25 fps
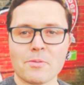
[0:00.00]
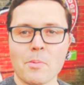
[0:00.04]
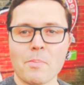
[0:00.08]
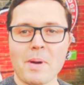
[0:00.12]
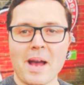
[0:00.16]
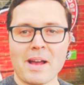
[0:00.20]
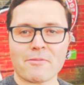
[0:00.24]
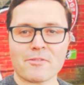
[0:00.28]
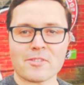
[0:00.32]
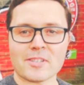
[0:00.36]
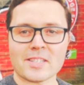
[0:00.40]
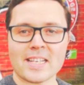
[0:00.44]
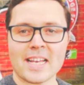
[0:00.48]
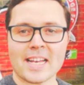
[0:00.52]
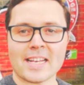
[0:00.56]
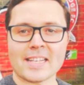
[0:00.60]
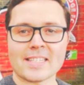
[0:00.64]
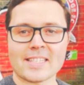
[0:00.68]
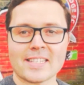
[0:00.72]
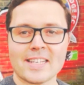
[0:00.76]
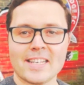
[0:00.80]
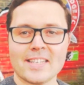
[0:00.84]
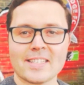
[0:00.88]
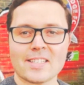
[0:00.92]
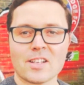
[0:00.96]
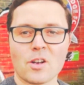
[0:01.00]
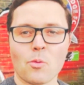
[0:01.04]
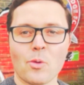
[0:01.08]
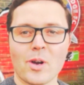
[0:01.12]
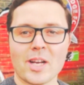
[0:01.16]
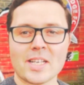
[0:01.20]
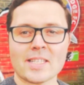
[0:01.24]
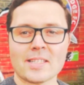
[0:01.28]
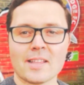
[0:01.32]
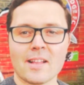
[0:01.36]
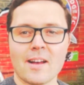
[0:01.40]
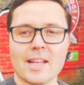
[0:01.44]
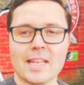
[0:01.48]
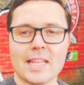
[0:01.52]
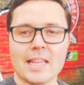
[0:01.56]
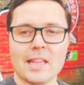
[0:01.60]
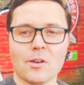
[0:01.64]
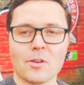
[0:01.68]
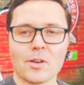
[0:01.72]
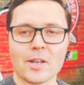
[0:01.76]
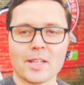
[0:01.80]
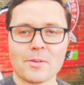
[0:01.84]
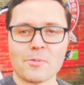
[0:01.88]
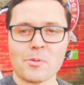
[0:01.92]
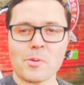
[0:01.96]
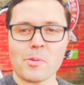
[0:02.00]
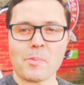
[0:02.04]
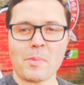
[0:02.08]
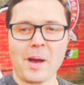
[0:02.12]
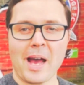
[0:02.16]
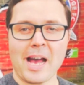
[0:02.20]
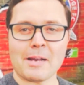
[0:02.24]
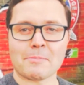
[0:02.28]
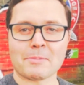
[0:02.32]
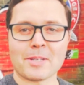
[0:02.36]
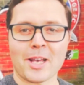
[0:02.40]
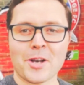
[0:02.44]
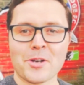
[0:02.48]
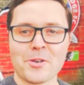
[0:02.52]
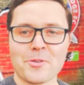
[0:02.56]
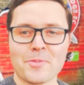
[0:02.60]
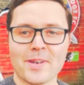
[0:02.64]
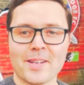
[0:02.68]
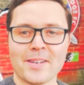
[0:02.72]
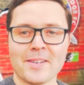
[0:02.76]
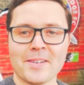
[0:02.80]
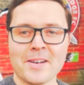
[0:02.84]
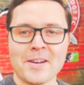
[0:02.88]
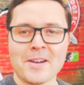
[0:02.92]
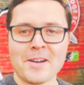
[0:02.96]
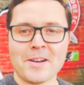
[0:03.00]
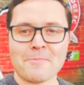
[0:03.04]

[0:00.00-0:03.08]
We're back for a second season away, slightly longer than we were perhaps hoping.